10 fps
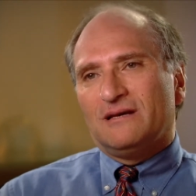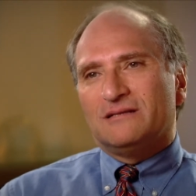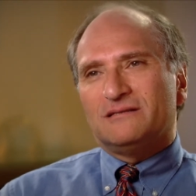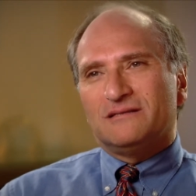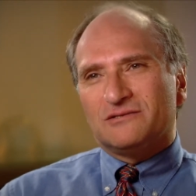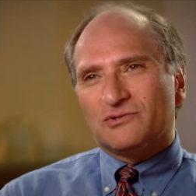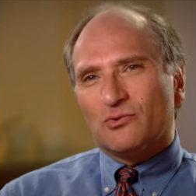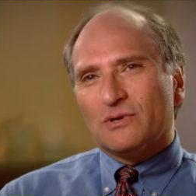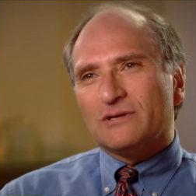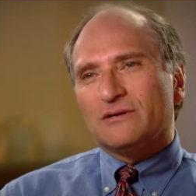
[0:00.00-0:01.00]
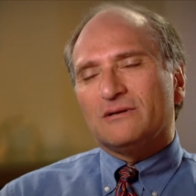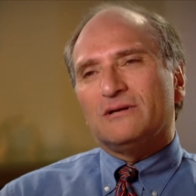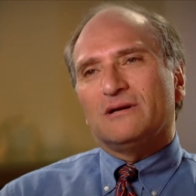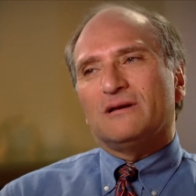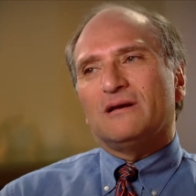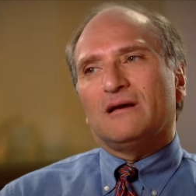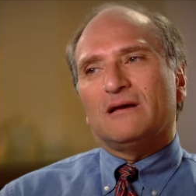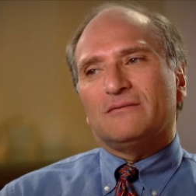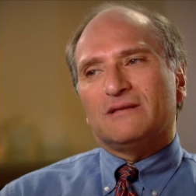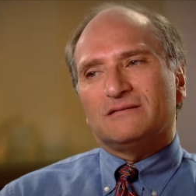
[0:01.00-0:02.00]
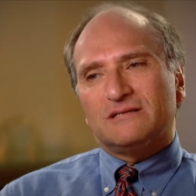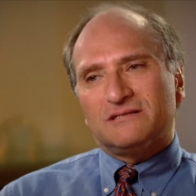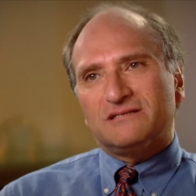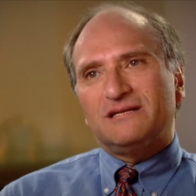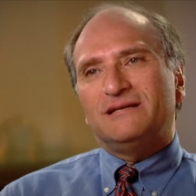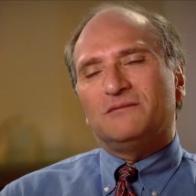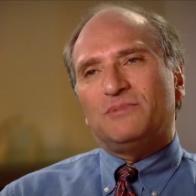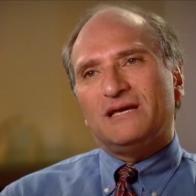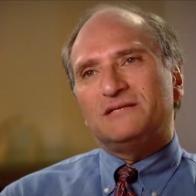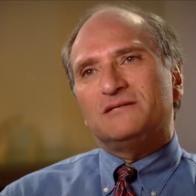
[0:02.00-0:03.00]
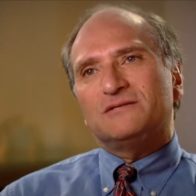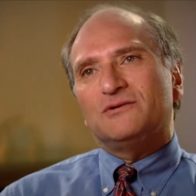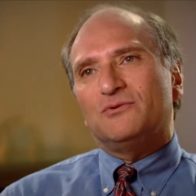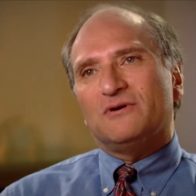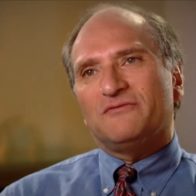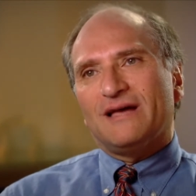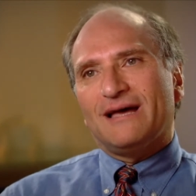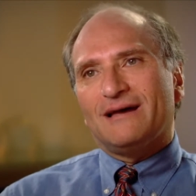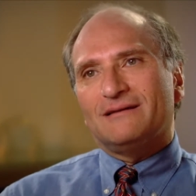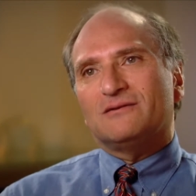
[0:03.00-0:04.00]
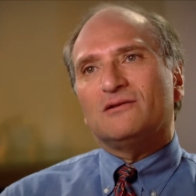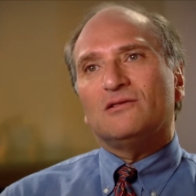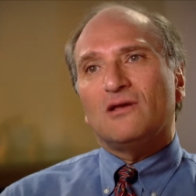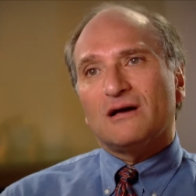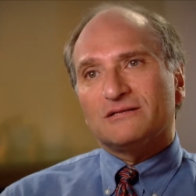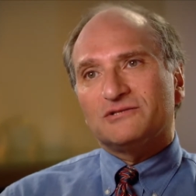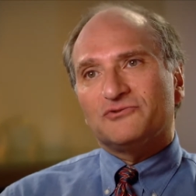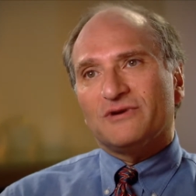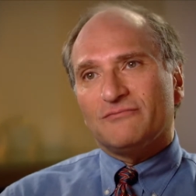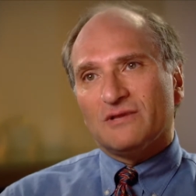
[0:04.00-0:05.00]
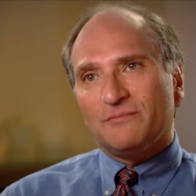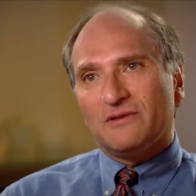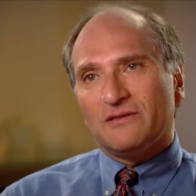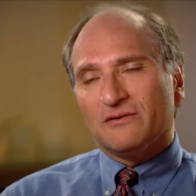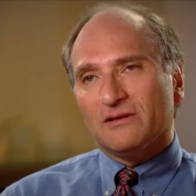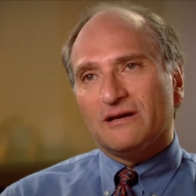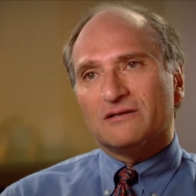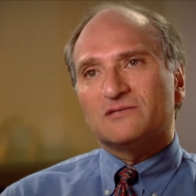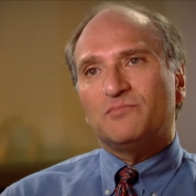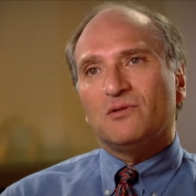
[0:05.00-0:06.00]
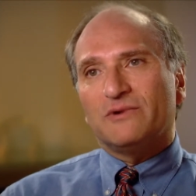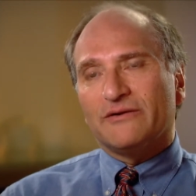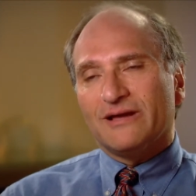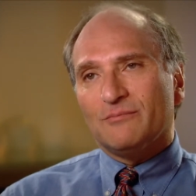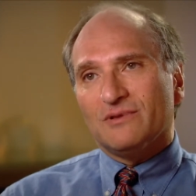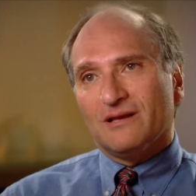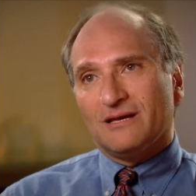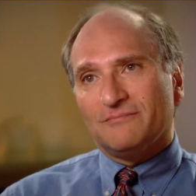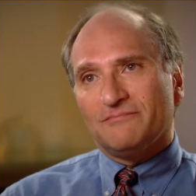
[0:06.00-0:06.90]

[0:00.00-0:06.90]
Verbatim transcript: It's a disorder uh, that is seen in patients who have had clots travel up into their lungs, pulmonary emboli.